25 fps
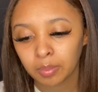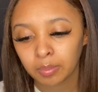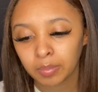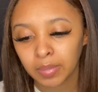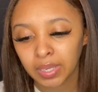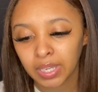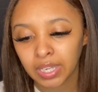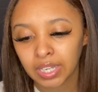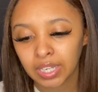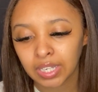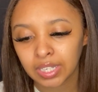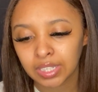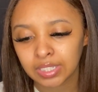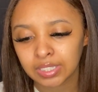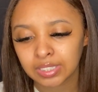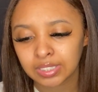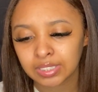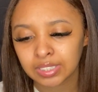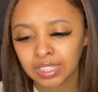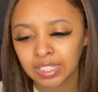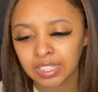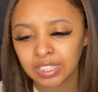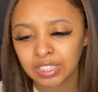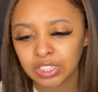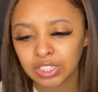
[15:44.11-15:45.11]
because
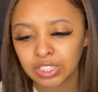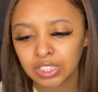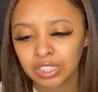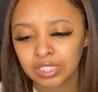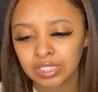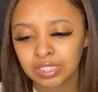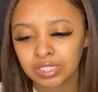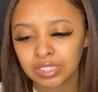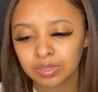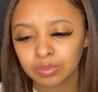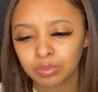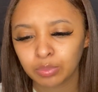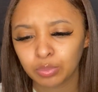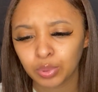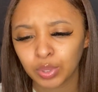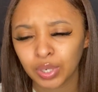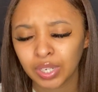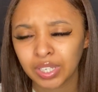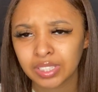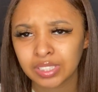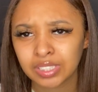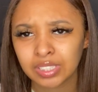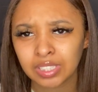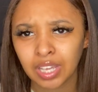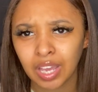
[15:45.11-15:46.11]
it just
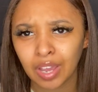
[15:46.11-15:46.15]
brings